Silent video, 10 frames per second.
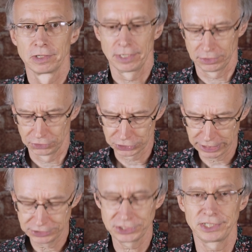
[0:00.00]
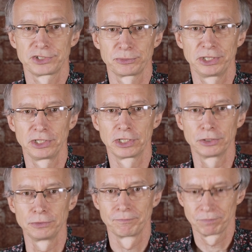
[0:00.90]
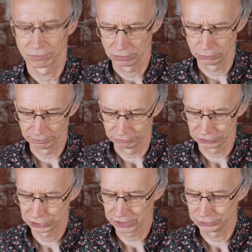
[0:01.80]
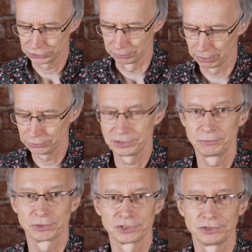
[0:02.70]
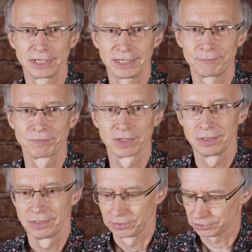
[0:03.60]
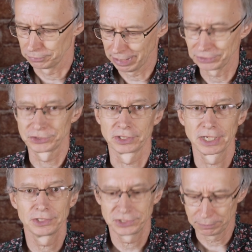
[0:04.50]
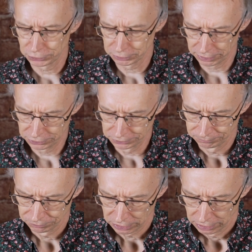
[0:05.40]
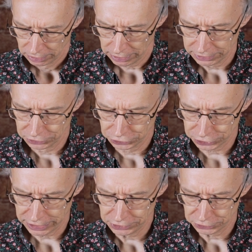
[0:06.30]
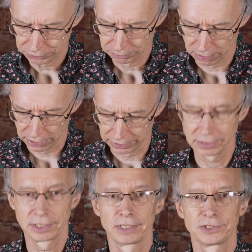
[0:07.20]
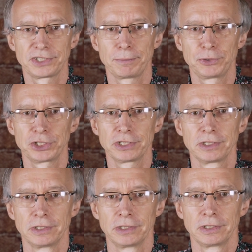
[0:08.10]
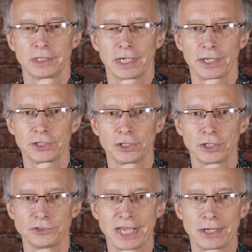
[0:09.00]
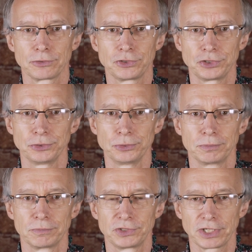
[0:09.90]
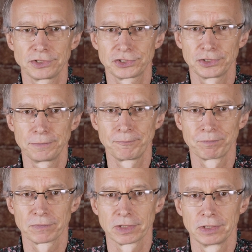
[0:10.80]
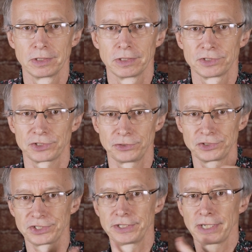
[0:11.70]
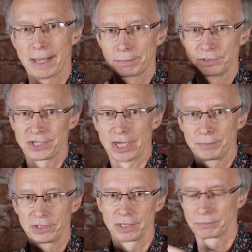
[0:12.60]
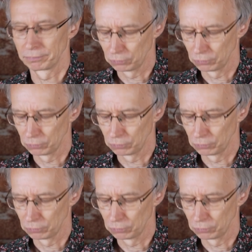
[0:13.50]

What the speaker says: I can change it, so we can go, oh, I've just changed the mode, didn't want to do that. Let's go back to color temperature mode. I can change my color temperature and I can go down to tungsten. So you can see the lamp has now become